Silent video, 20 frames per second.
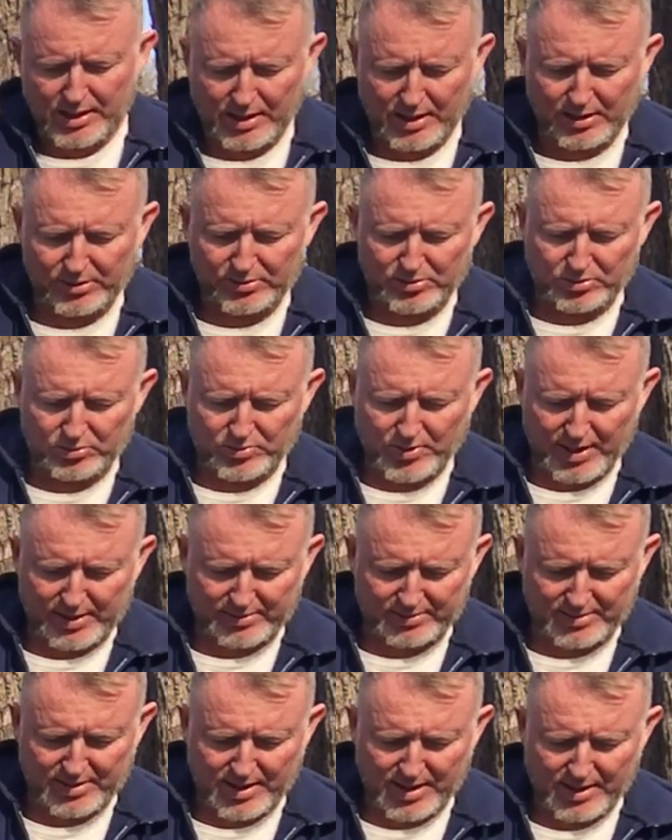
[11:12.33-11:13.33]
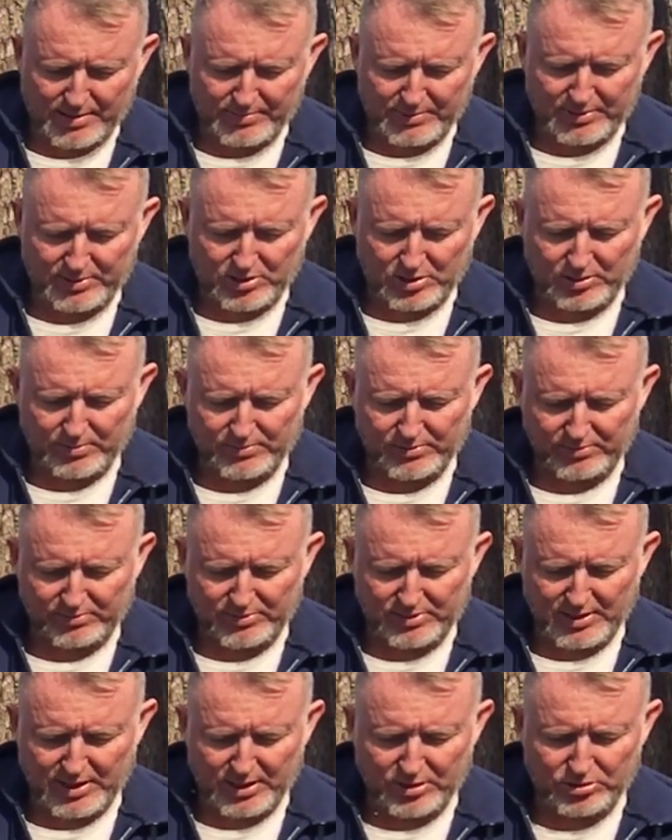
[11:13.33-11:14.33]
It also tracks time in terms
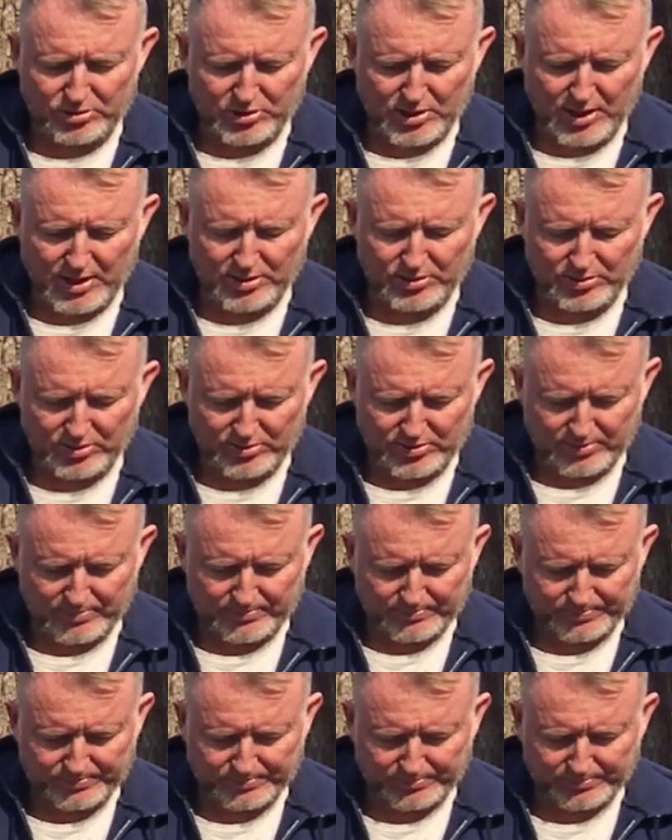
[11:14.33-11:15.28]
of stage changes.